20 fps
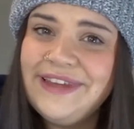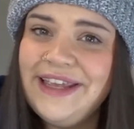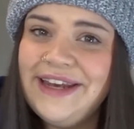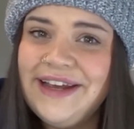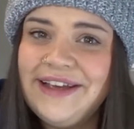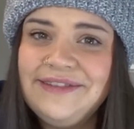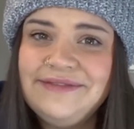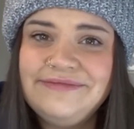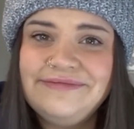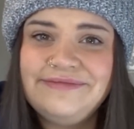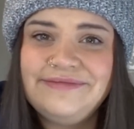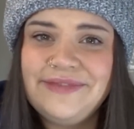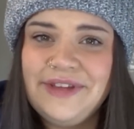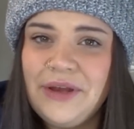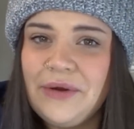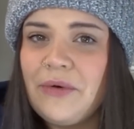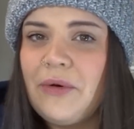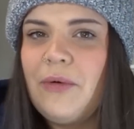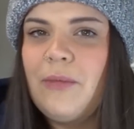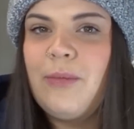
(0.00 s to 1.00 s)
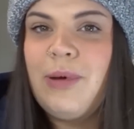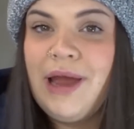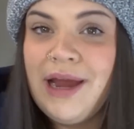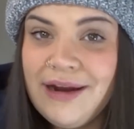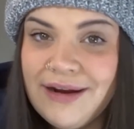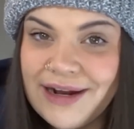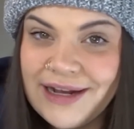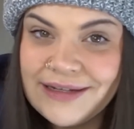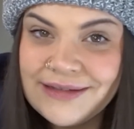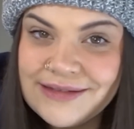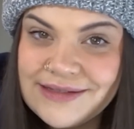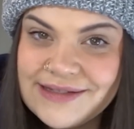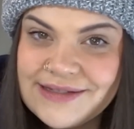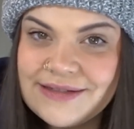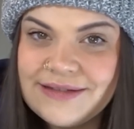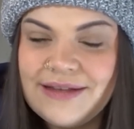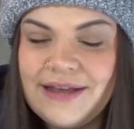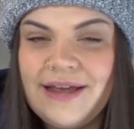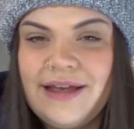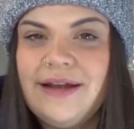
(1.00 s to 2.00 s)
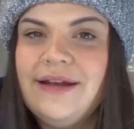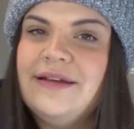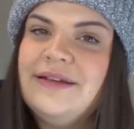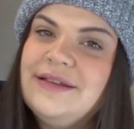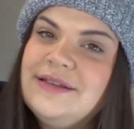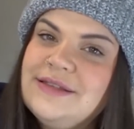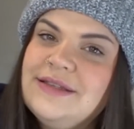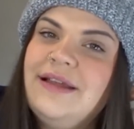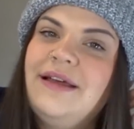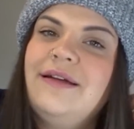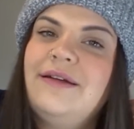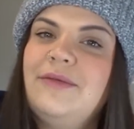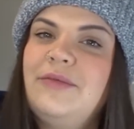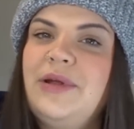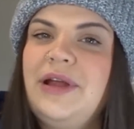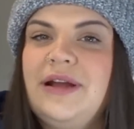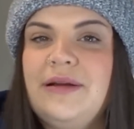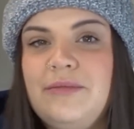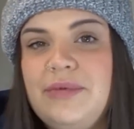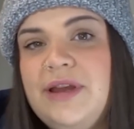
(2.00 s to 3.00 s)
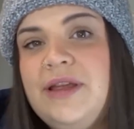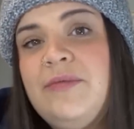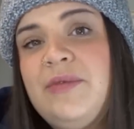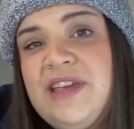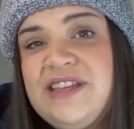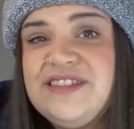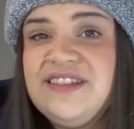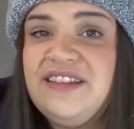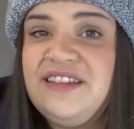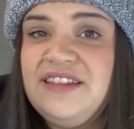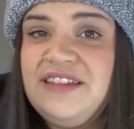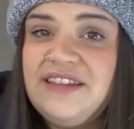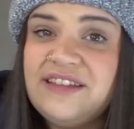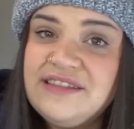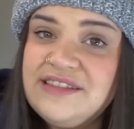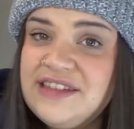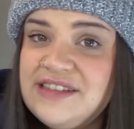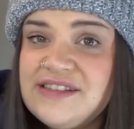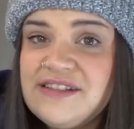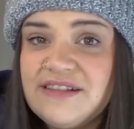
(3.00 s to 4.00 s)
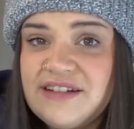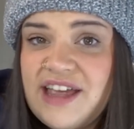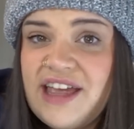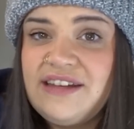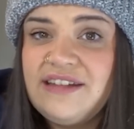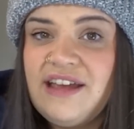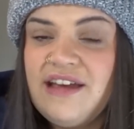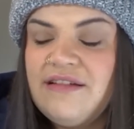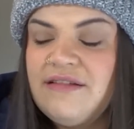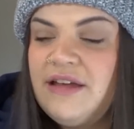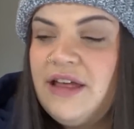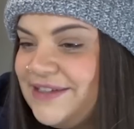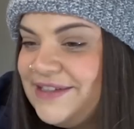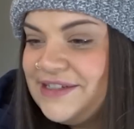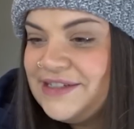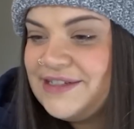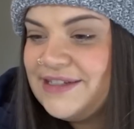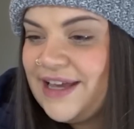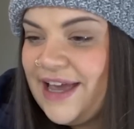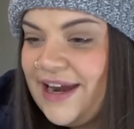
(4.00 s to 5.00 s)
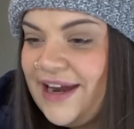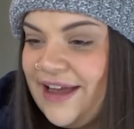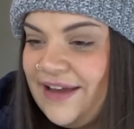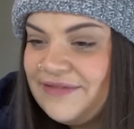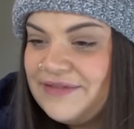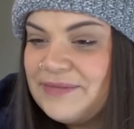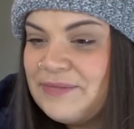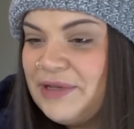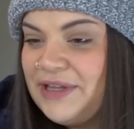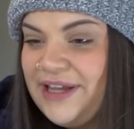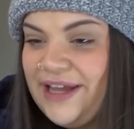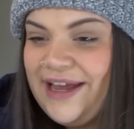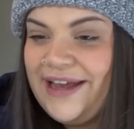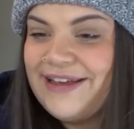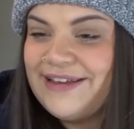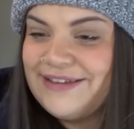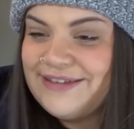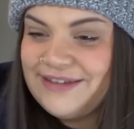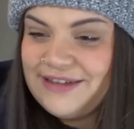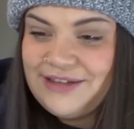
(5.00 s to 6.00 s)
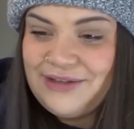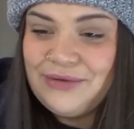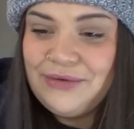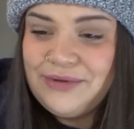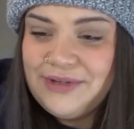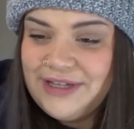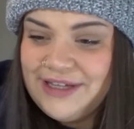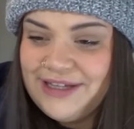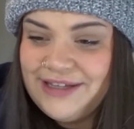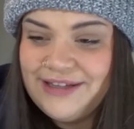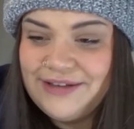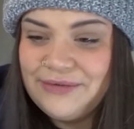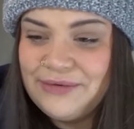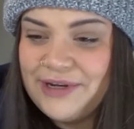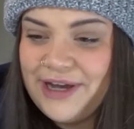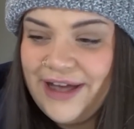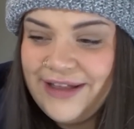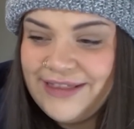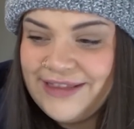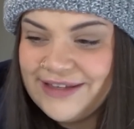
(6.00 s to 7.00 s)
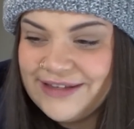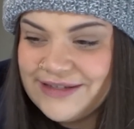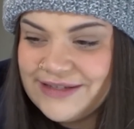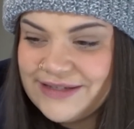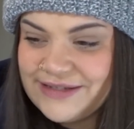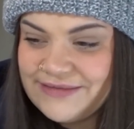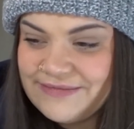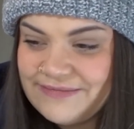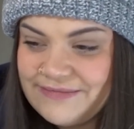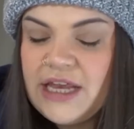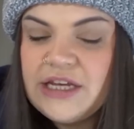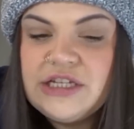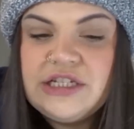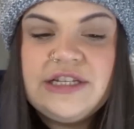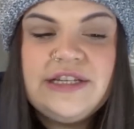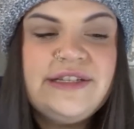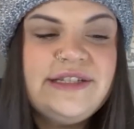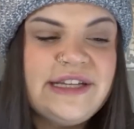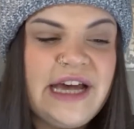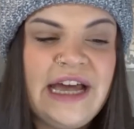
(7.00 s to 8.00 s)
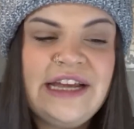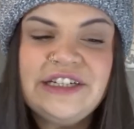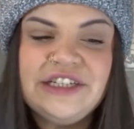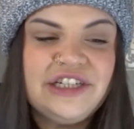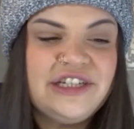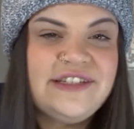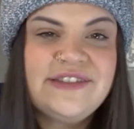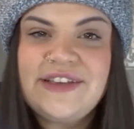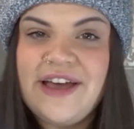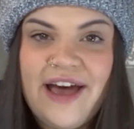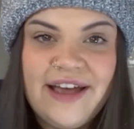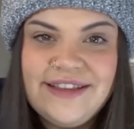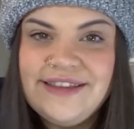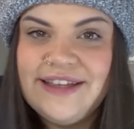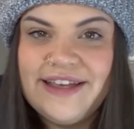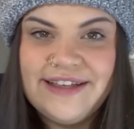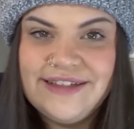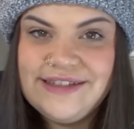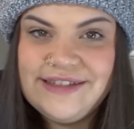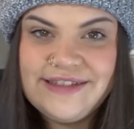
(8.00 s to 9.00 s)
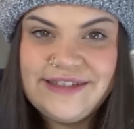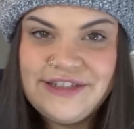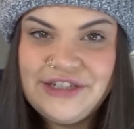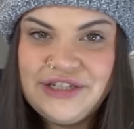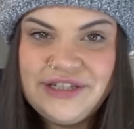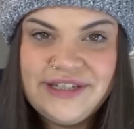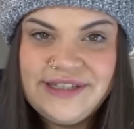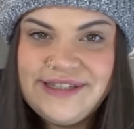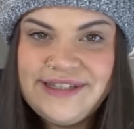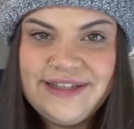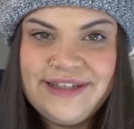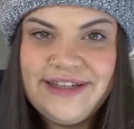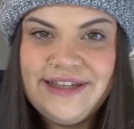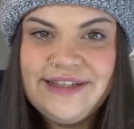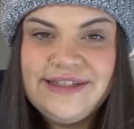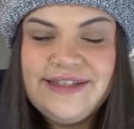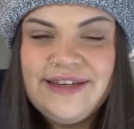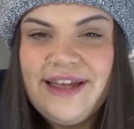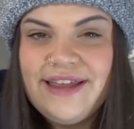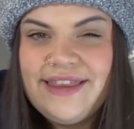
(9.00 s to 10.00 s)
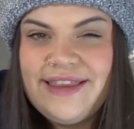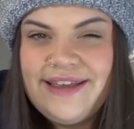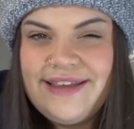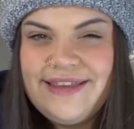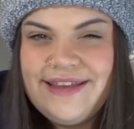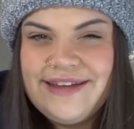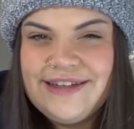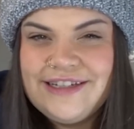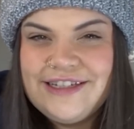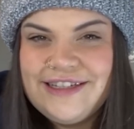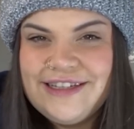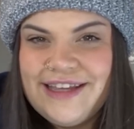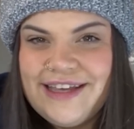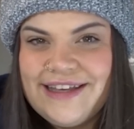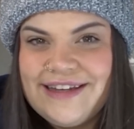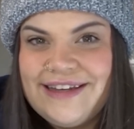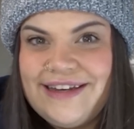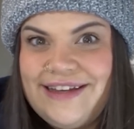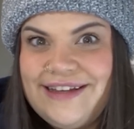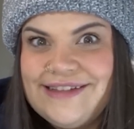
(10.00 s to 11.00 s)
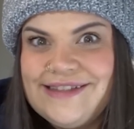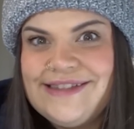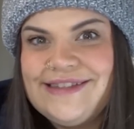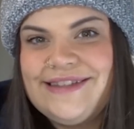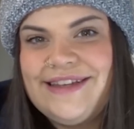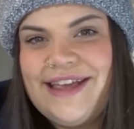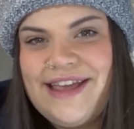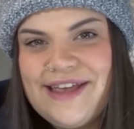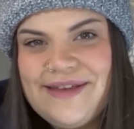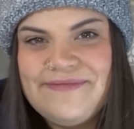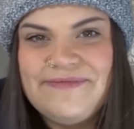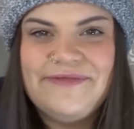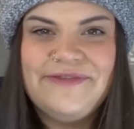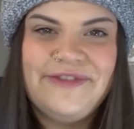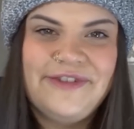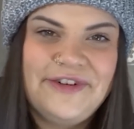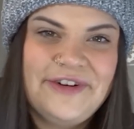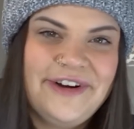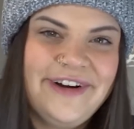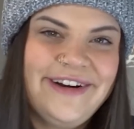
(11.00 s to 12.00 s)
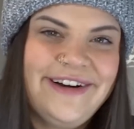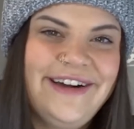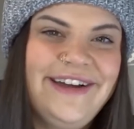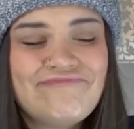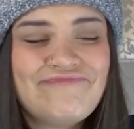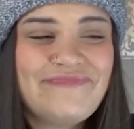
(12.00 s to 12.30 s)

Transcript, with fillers: you know, your old parents. I know he's not her parent, but he basically is. He's her dad now. Just kind of have to be like, you you got this. And she does. She's got this. She doesn't it's nothing that she like needs him for.